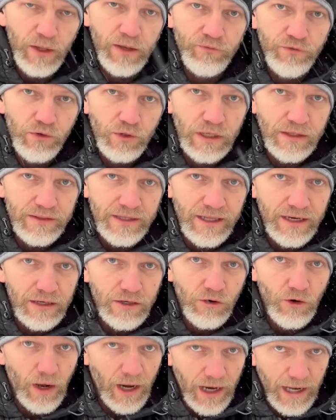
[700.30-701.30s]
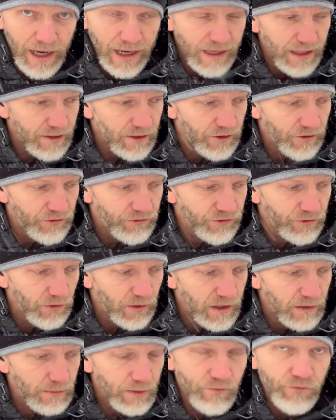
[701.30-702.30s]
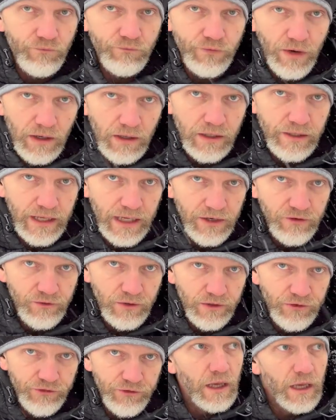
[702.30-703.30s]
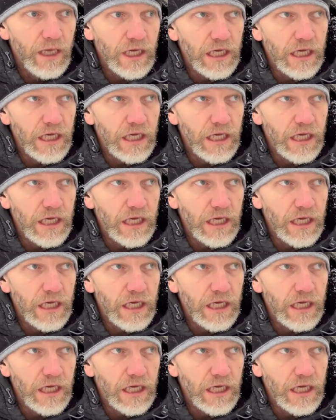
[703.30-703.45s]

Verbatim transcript: if you get that in your eye, is going to be very dangerous.